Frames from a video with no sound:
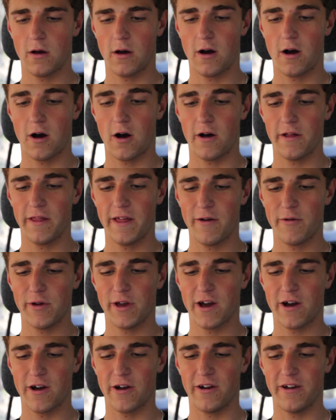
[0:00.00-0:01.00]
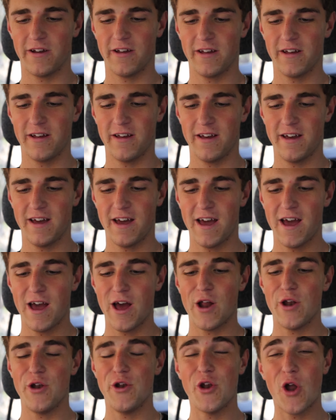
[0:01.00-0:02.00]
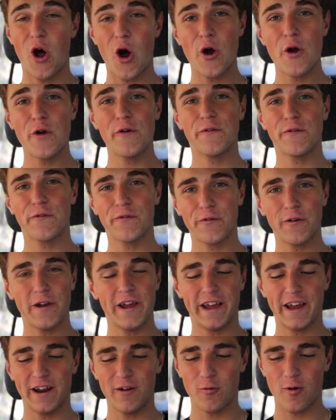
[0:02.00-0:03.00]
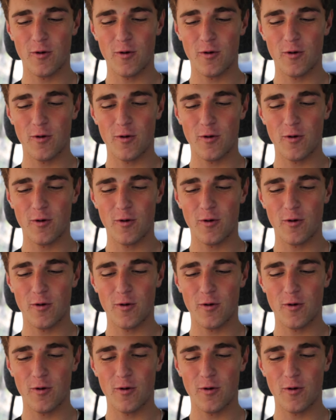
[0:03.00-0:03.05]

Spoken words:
Oh, there we go. No freaking